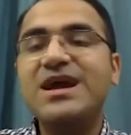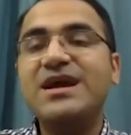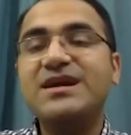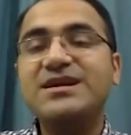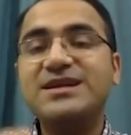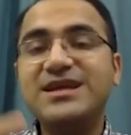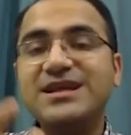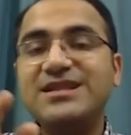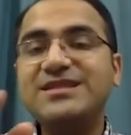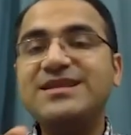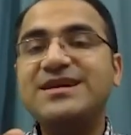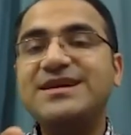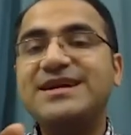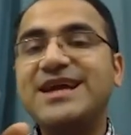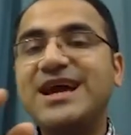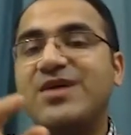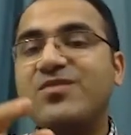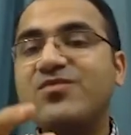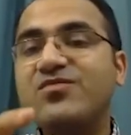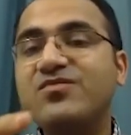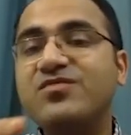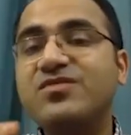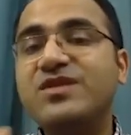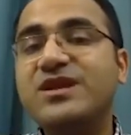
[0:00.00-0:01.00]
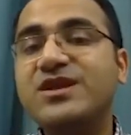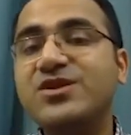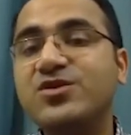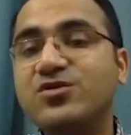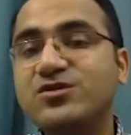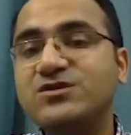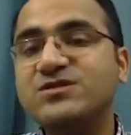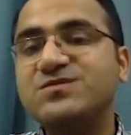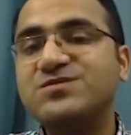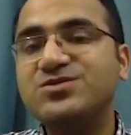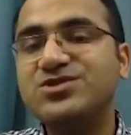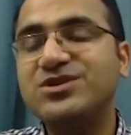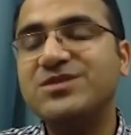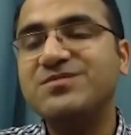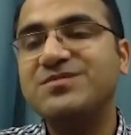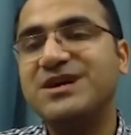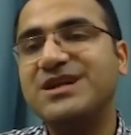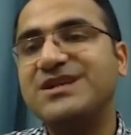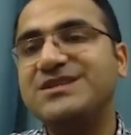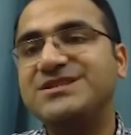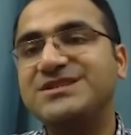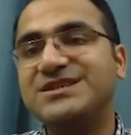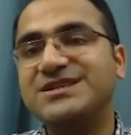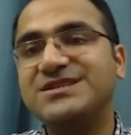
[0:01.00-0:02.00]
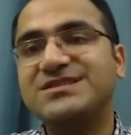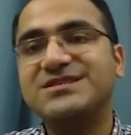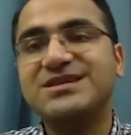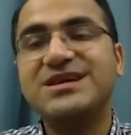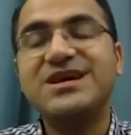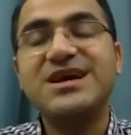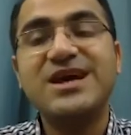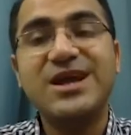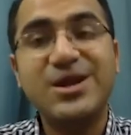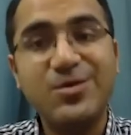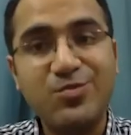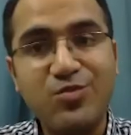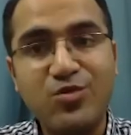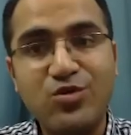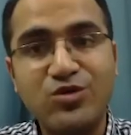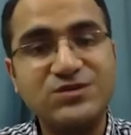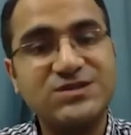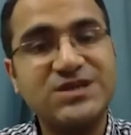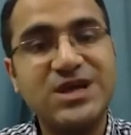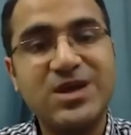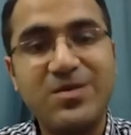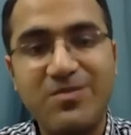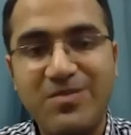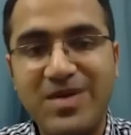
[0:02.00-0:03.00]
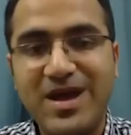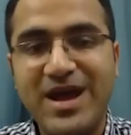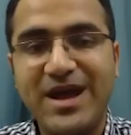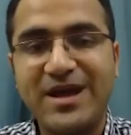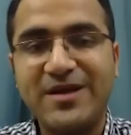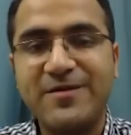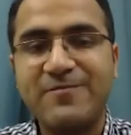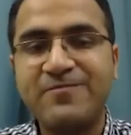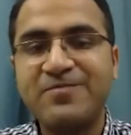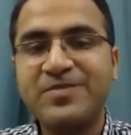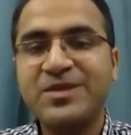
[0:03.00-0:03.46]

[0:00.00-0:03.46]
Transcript: till the time the new sputum culture reports are back